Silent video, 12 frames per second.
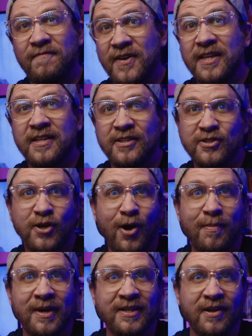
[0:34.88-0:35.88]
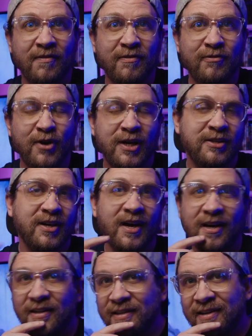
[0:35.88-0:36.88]
fifth installments of a
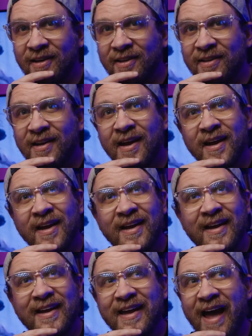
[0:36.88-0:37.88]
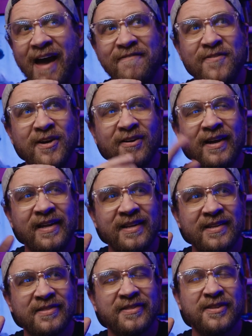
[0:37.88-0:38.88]
franchise, because I feel like
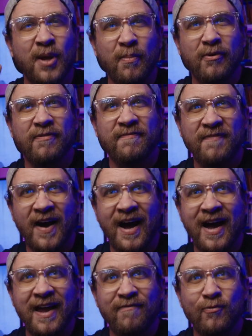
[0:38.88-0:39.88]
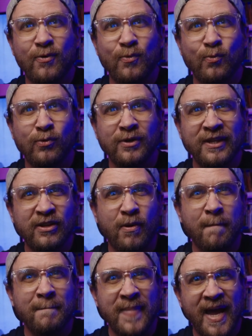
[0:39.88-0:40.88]
number 5 will either
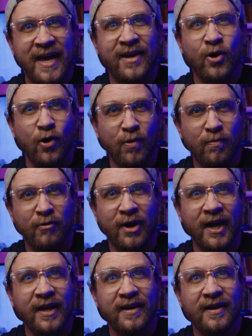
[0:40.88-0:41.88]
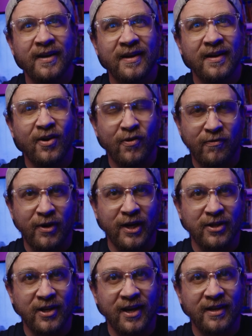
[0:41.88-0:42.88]
make or break a
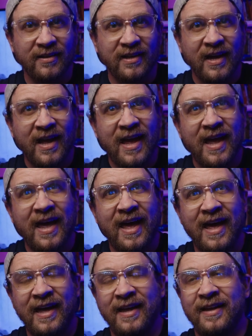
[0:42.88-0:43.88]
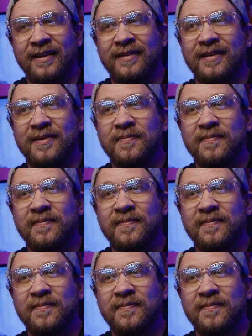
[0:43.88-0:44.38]
franchise. And